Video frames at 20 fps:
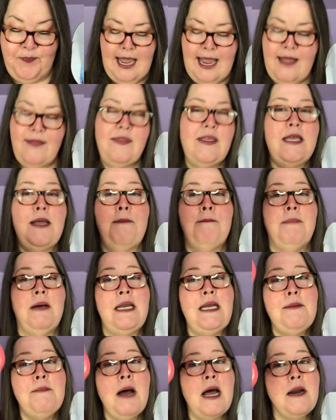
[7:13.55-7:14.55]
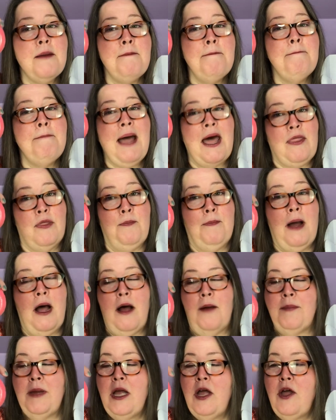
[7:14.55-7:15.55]
And the Bunny Bottom Bath
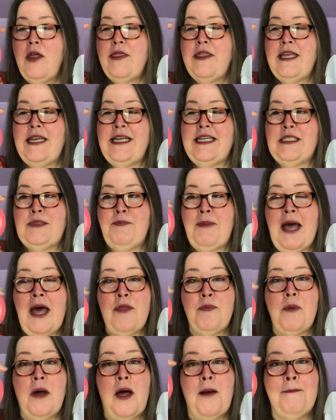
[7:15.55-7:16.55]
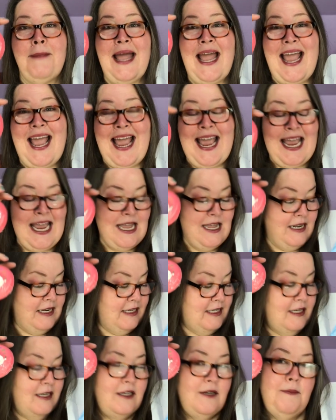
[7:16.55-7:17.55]
Bomb that is bath bomb
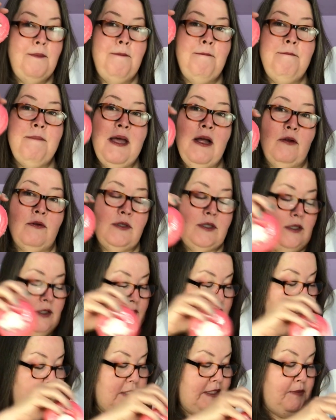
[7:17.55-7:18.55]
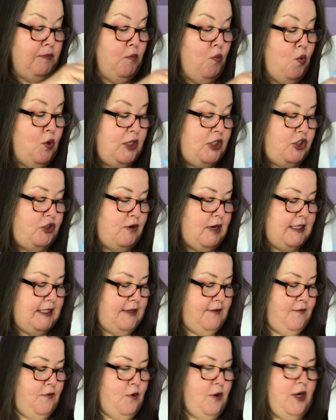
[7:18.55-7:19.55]
and melt. So it's
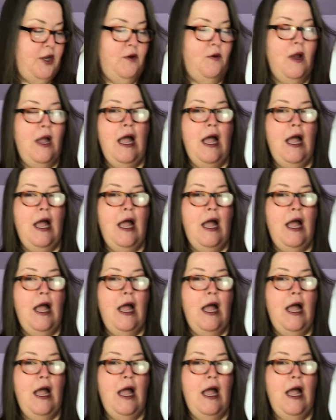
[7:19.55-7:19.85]
moisturizing for you.